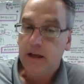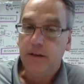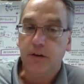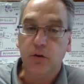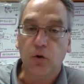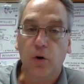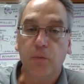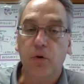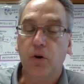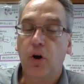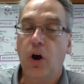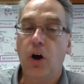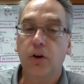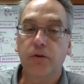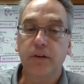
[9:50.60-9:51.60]
The normal
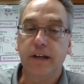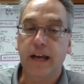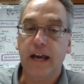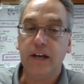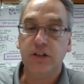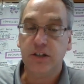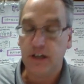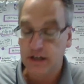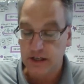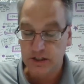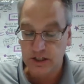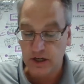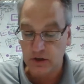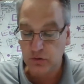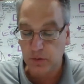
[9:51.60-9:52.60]
congregation in the
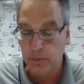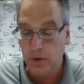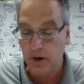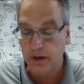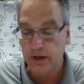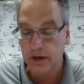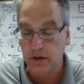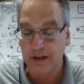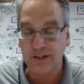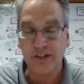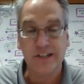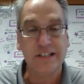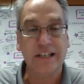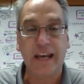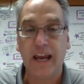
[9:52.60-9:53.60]
central parking lot
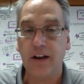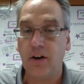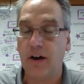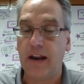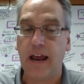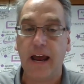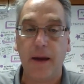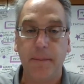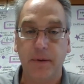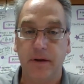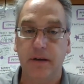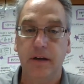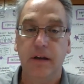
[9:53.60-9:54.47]
just cannot happen.